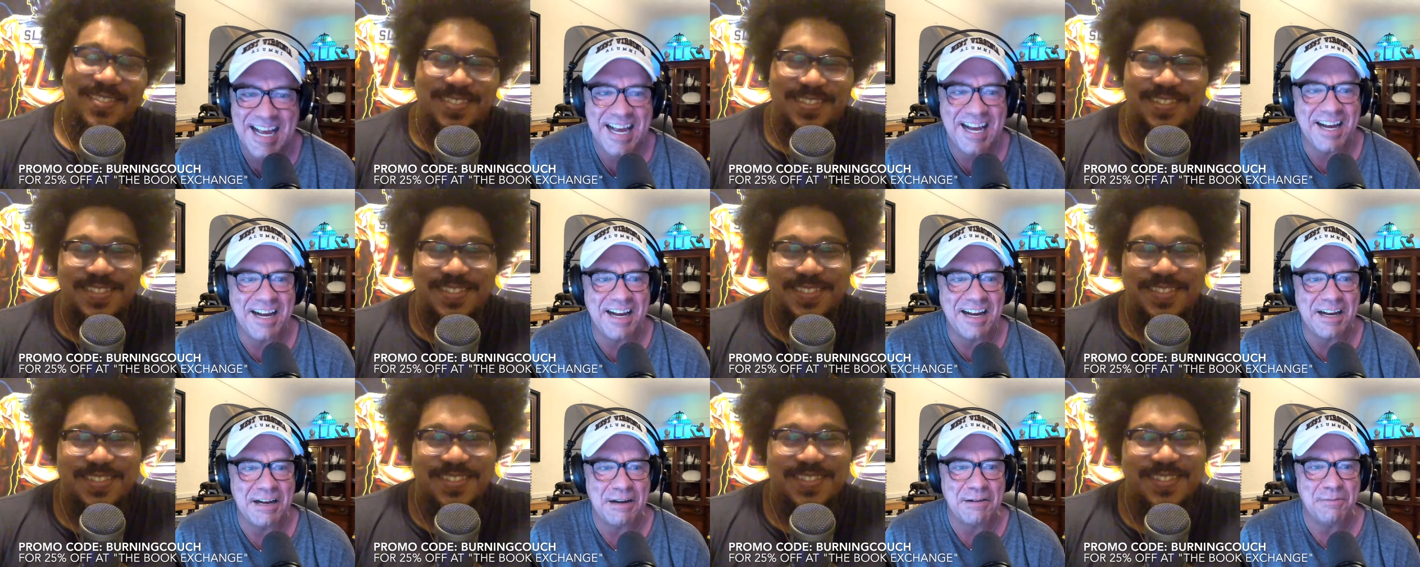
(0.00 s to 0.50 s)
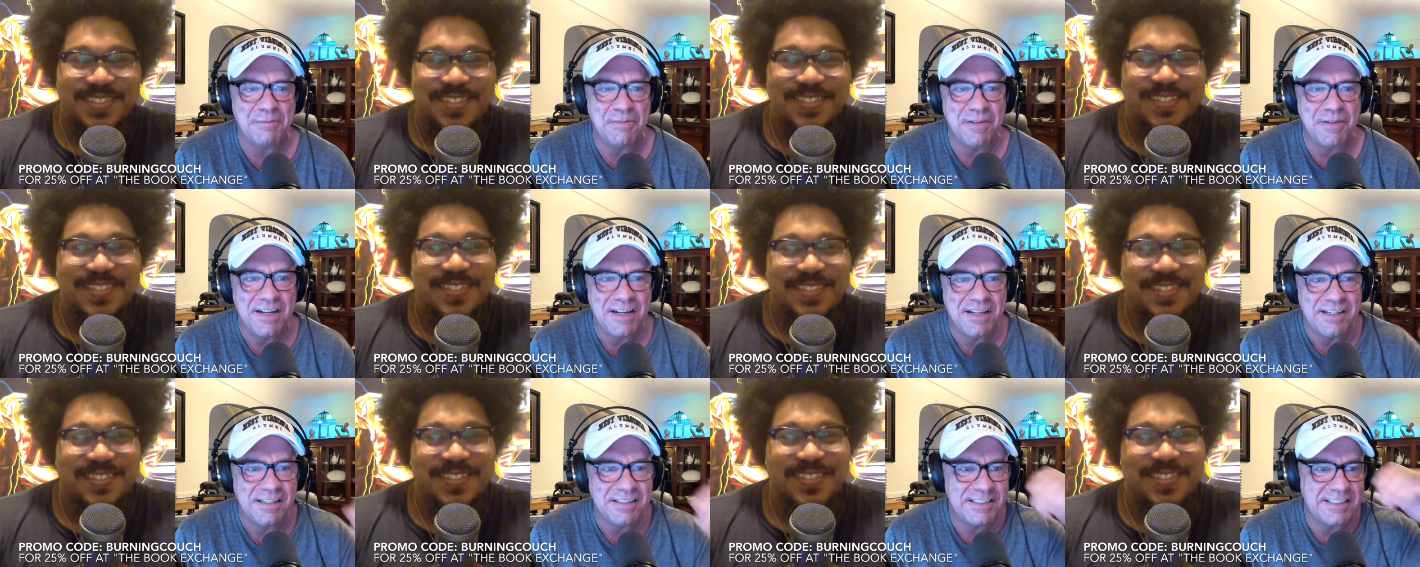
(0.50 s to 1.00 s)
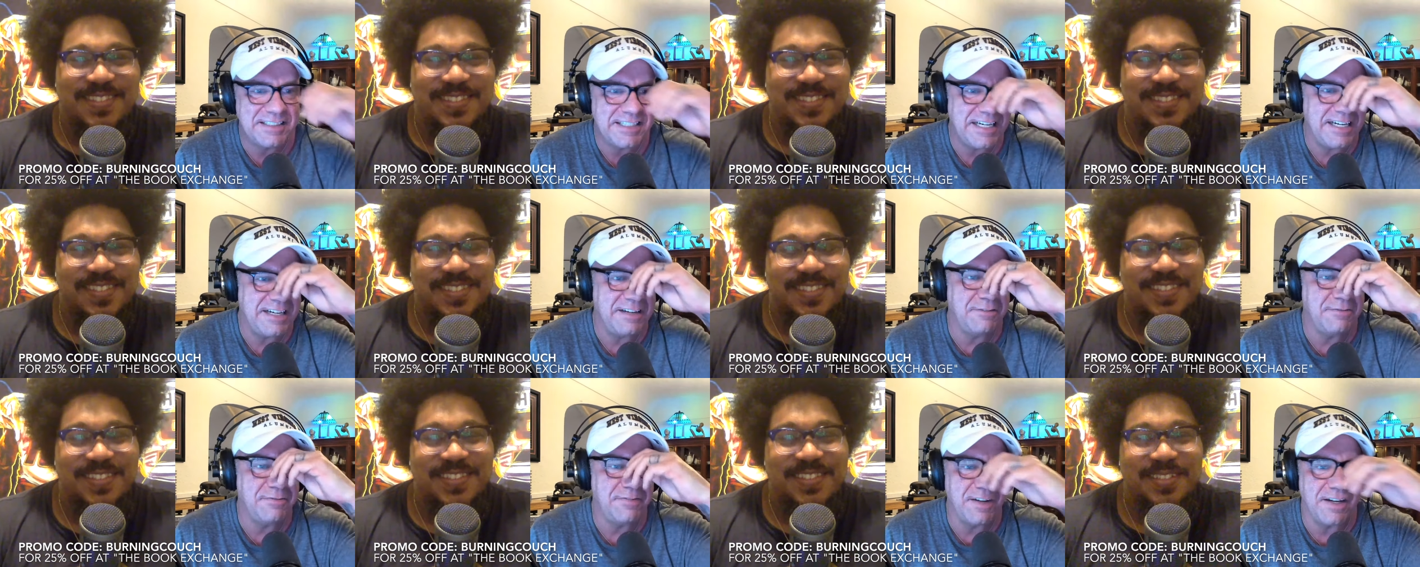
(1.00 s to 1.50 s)
Speaker 1: um,
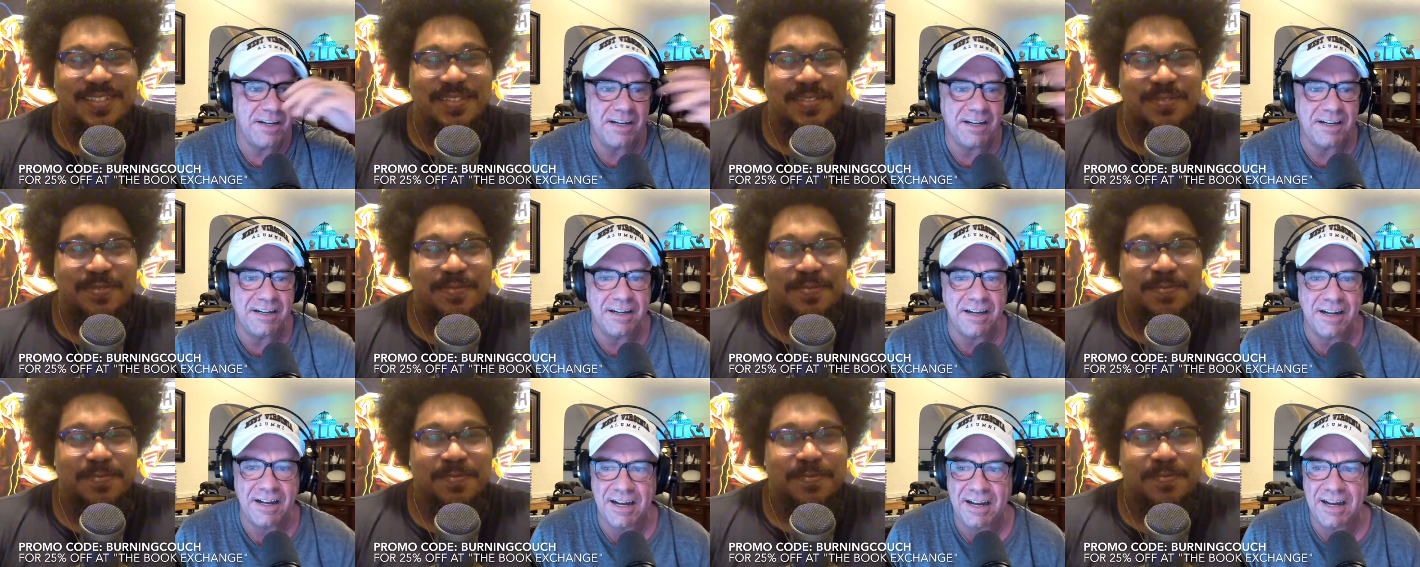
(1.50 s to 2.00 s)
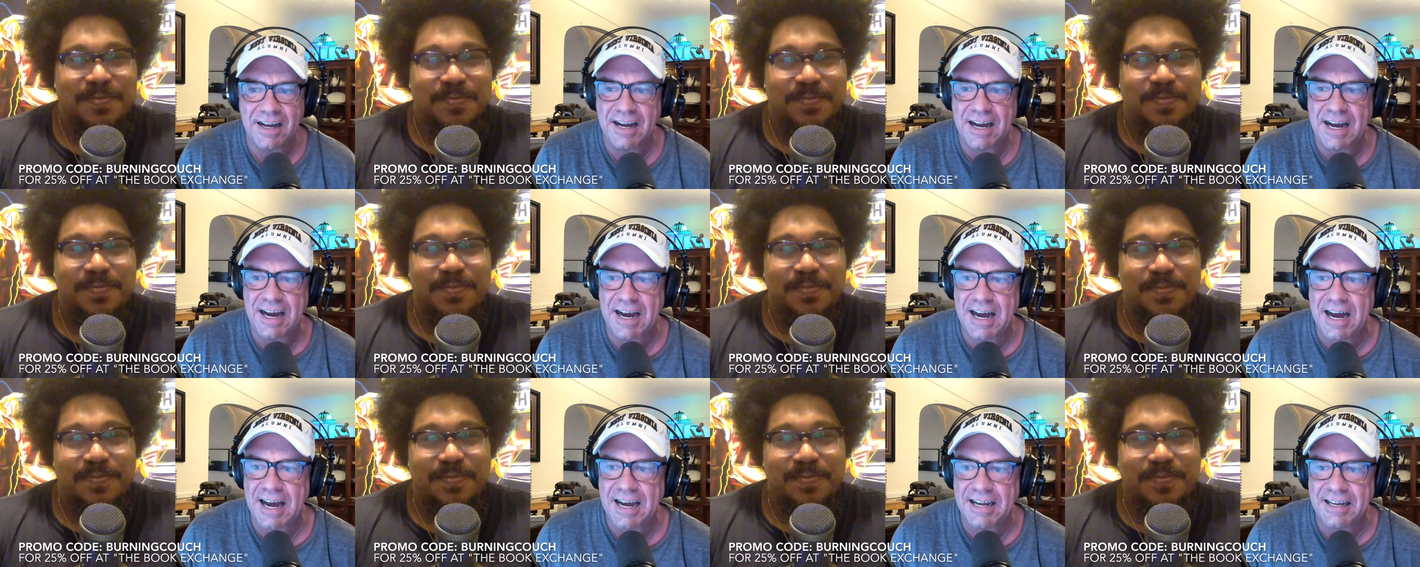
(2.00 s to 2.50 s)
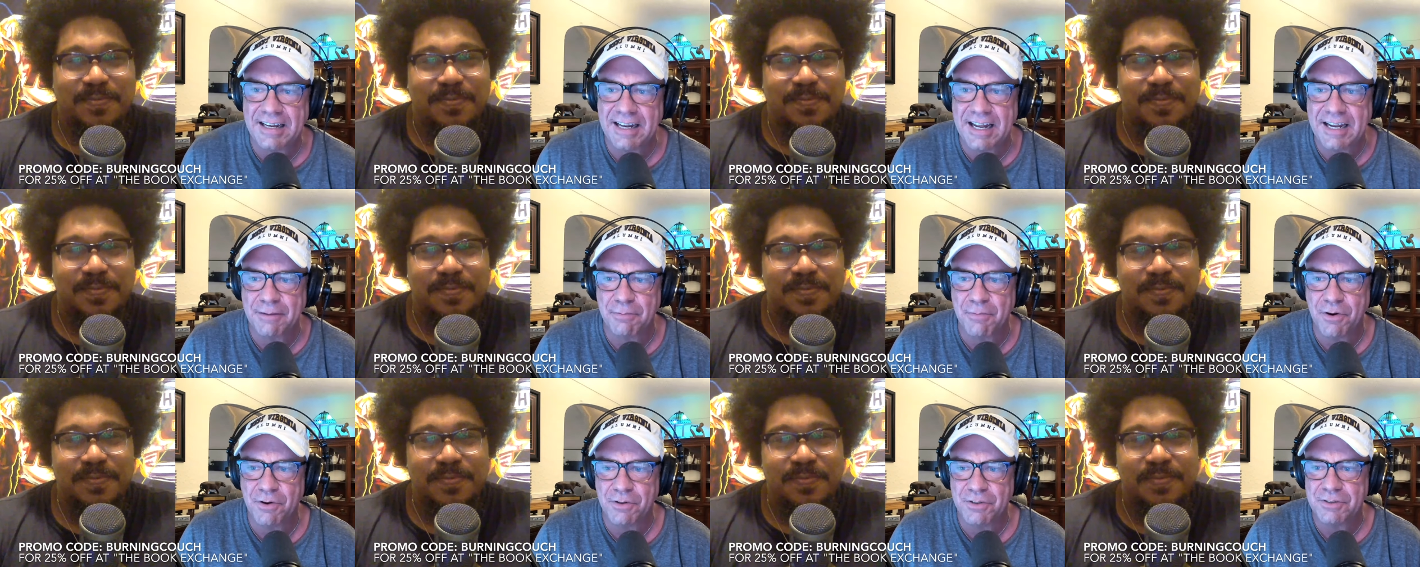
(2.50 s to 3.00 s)
Steve, uh, I,
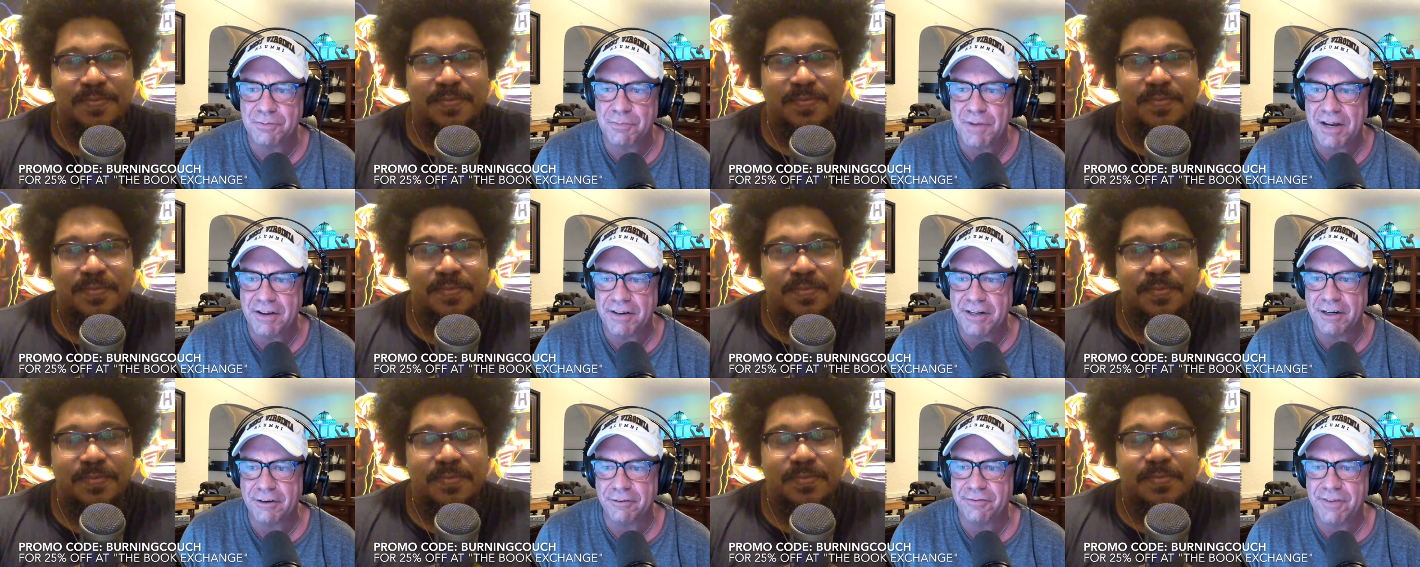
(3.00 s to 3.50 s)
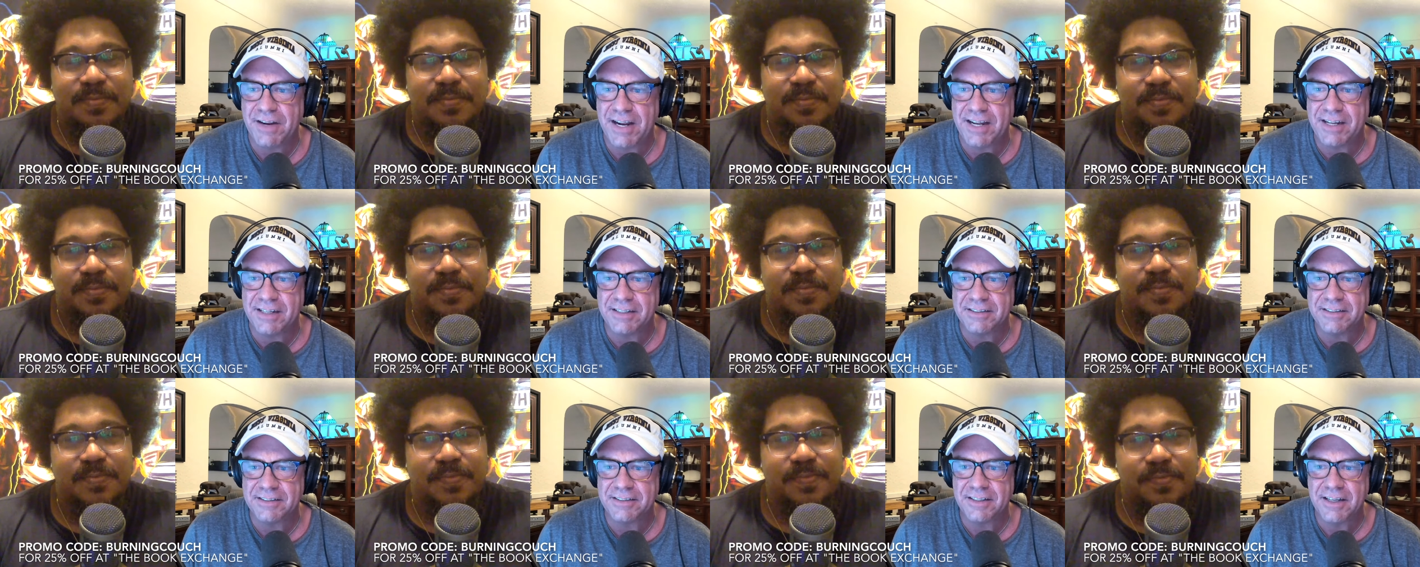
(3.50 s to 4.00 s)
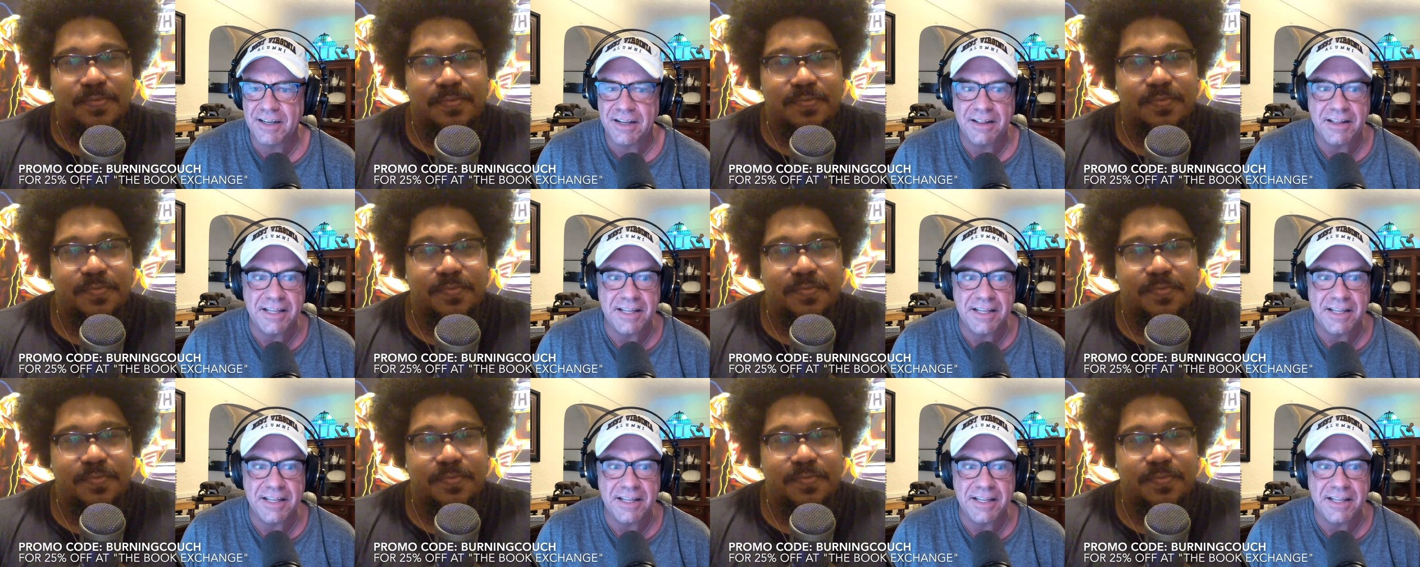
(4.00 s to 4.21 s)
like most Mountaineer fans,